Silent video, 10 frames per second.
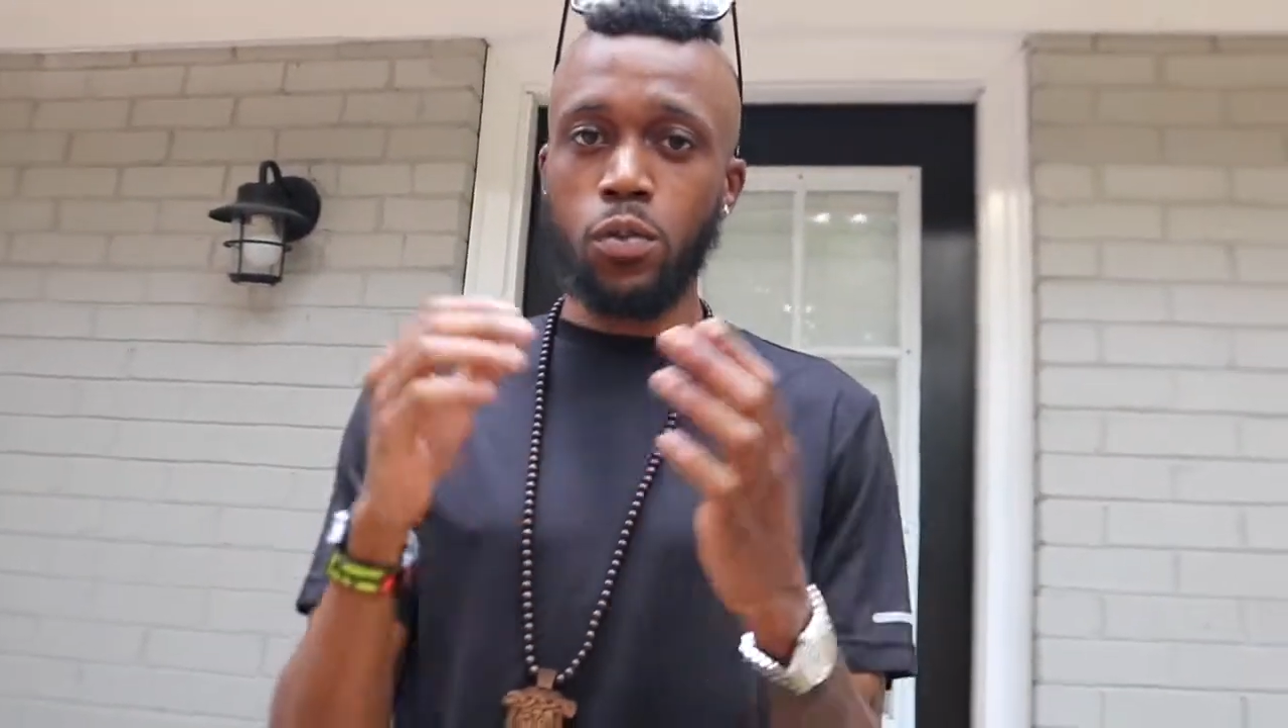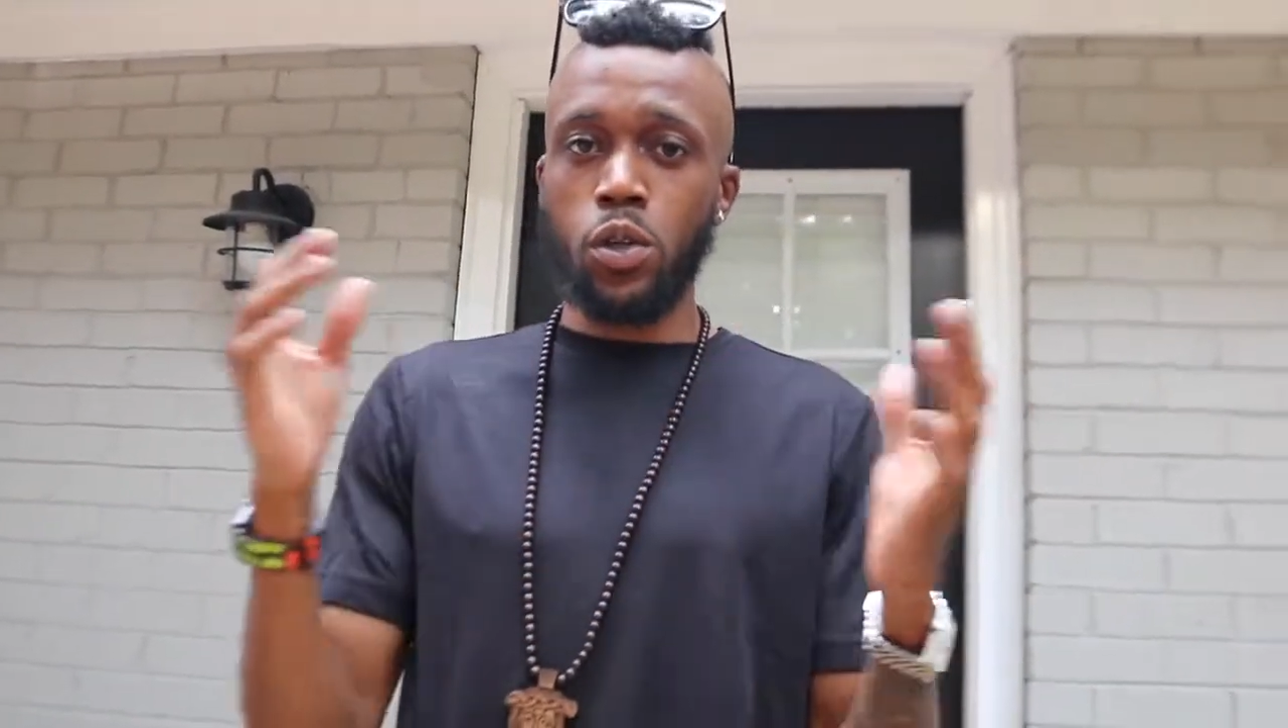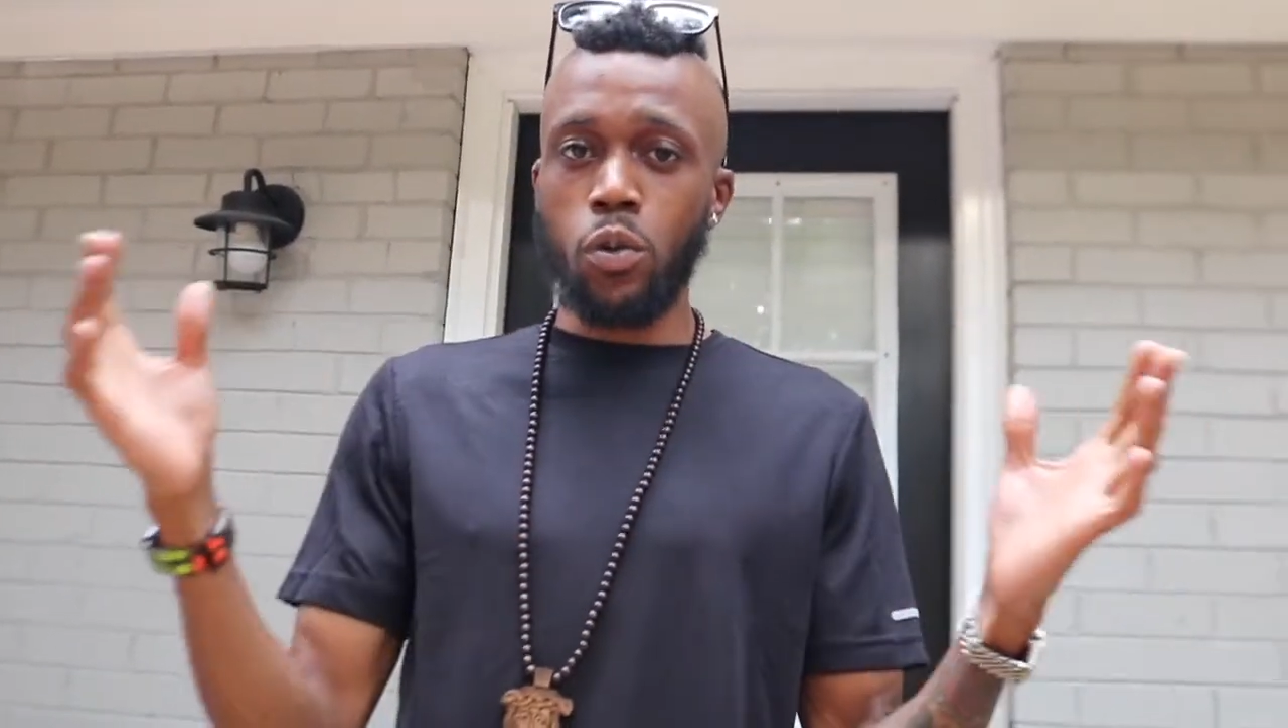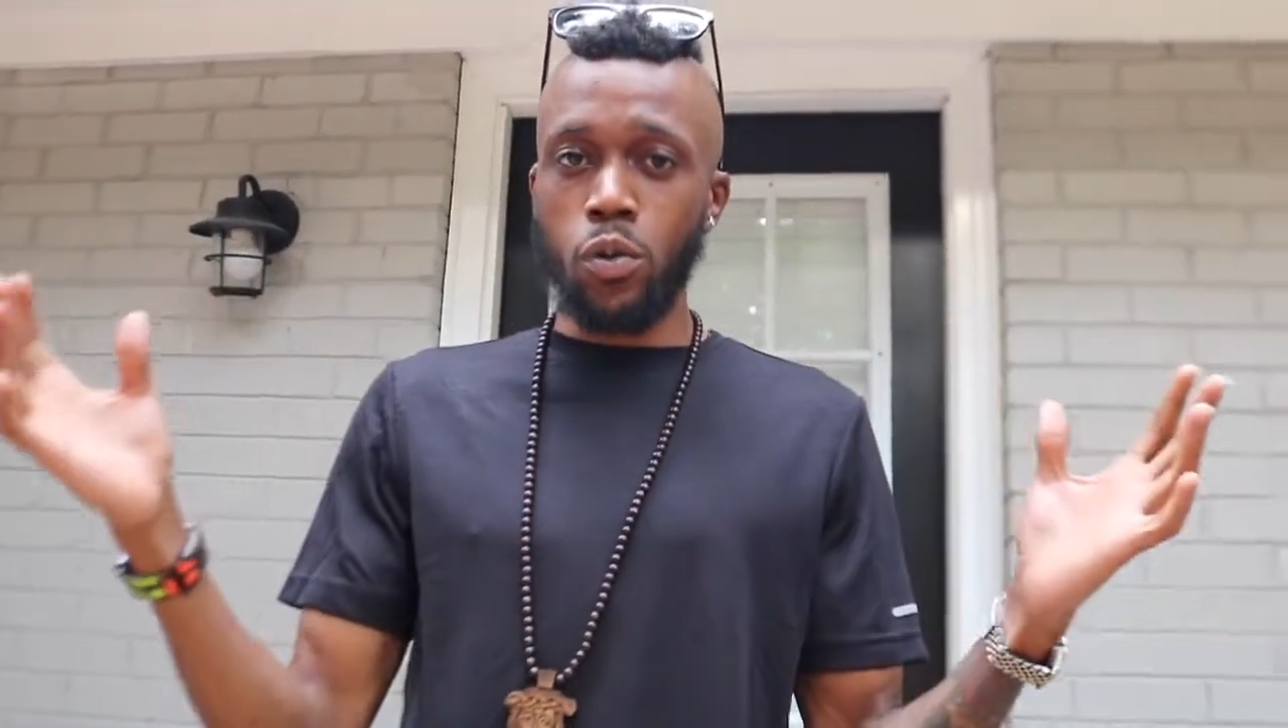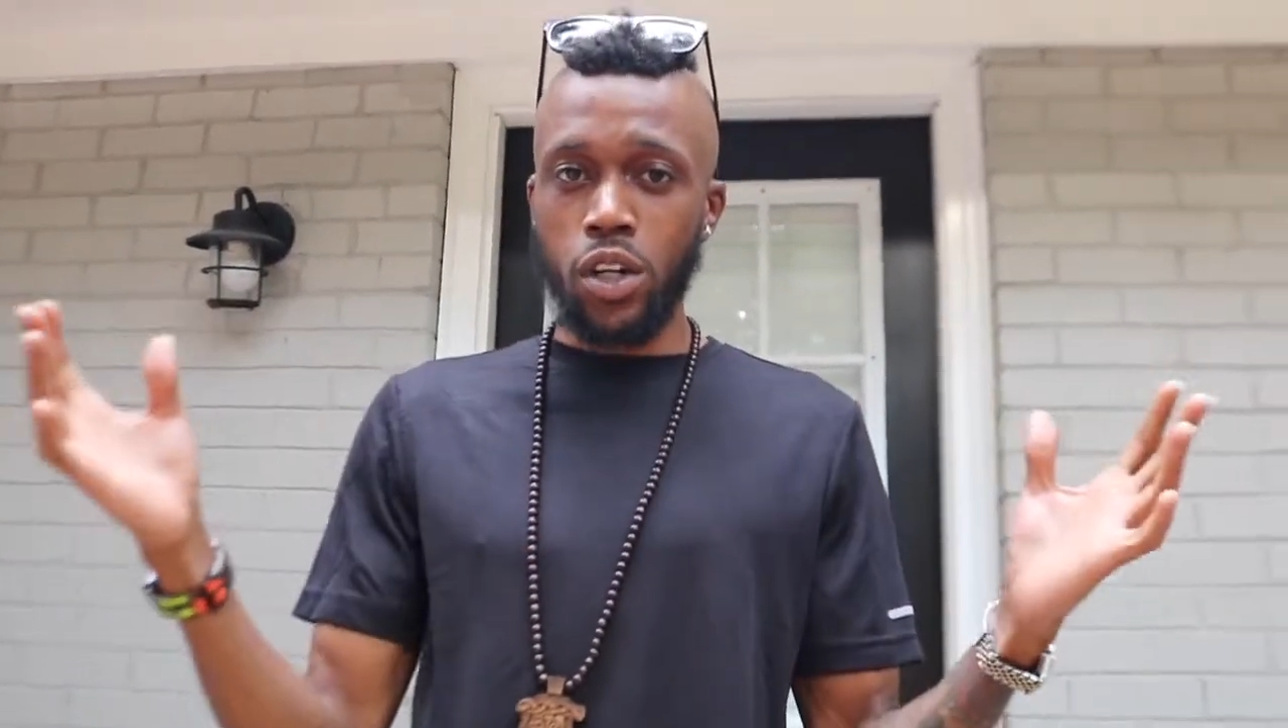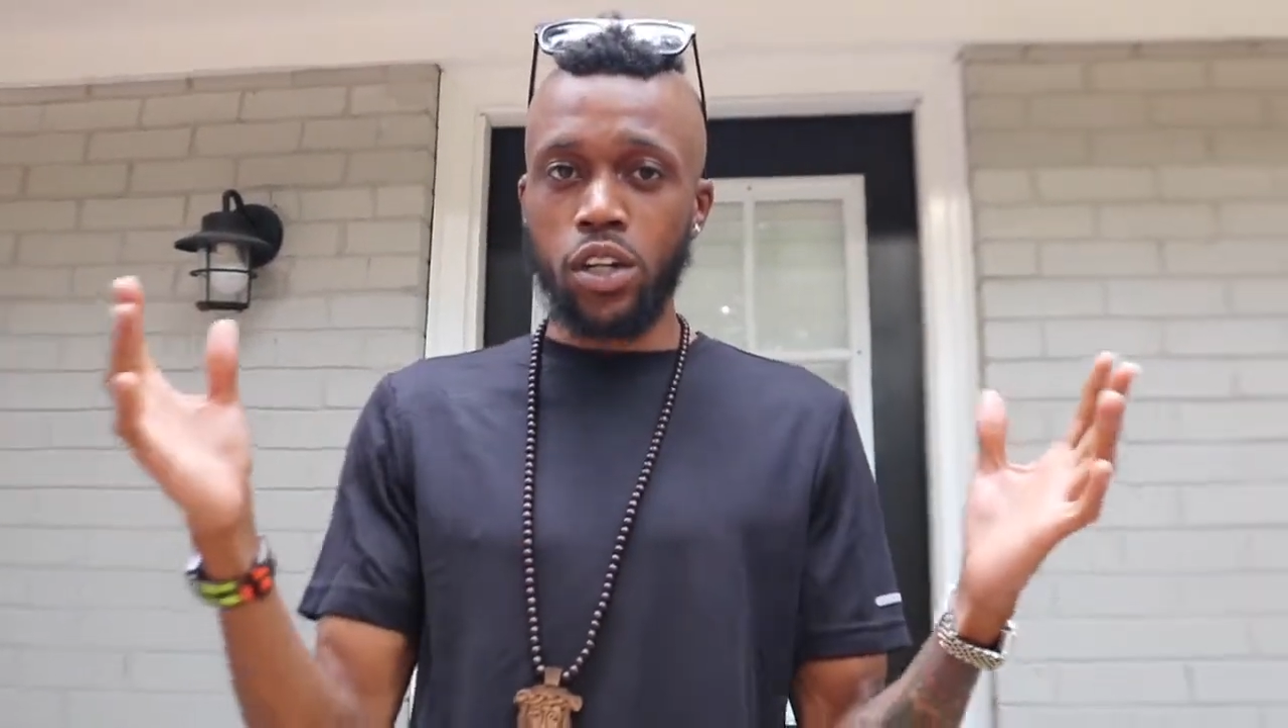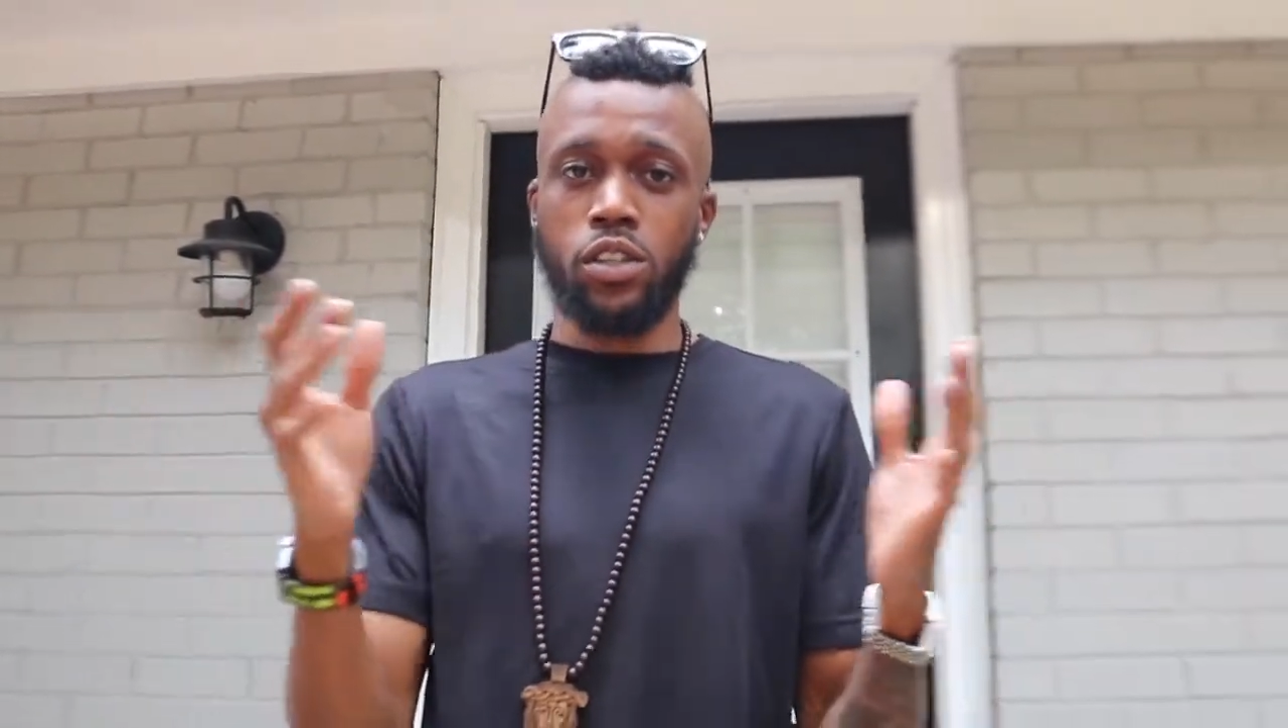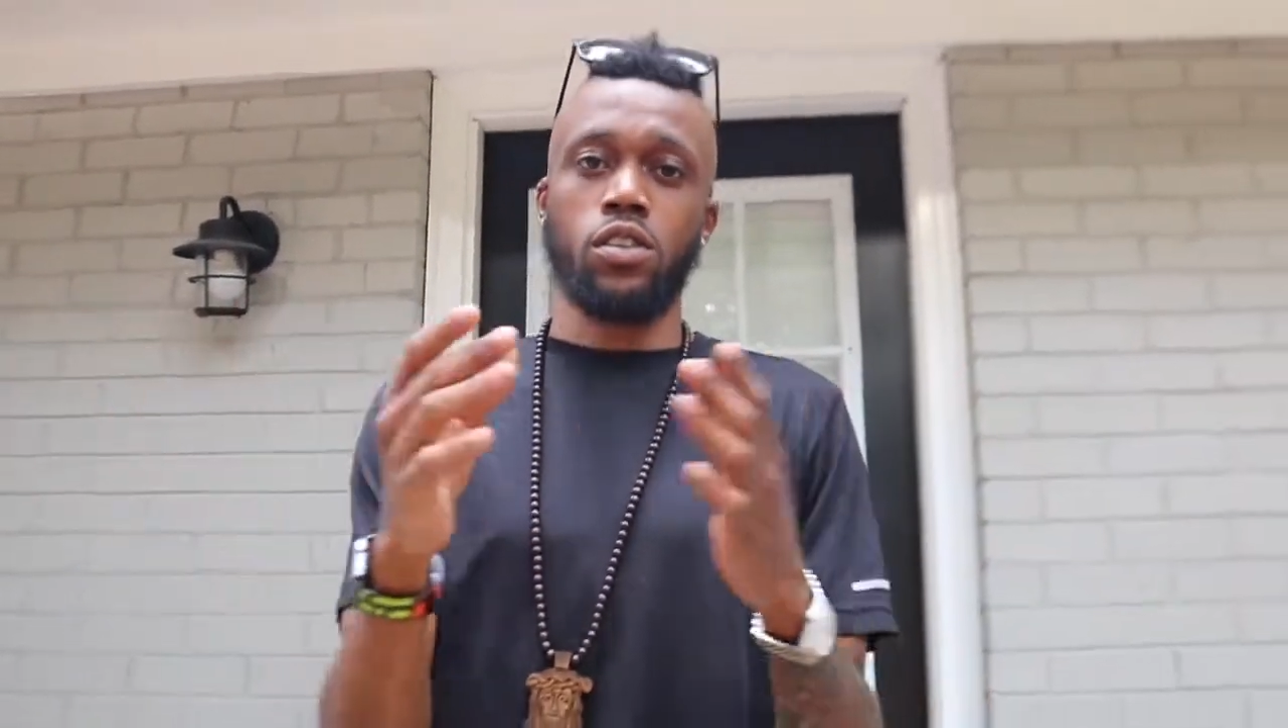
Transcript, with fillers: you're working,